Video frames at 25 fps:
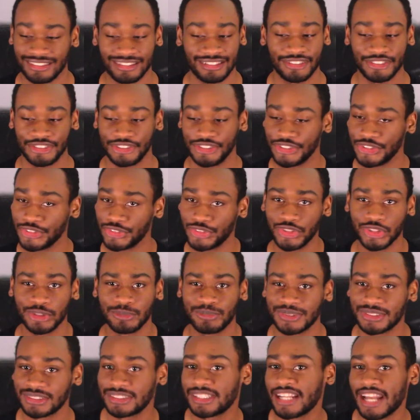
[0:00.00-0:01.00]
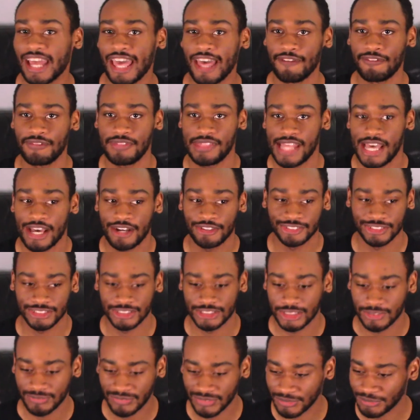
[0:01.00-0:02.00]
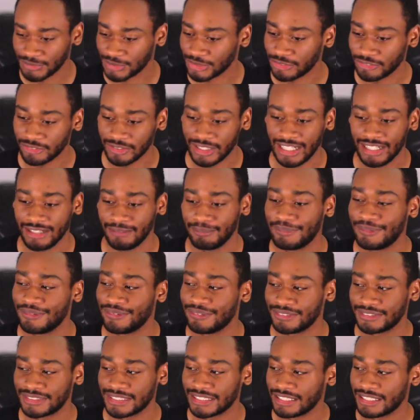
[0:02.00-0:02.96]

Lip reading: There's YouTubers that have thousands of subscribers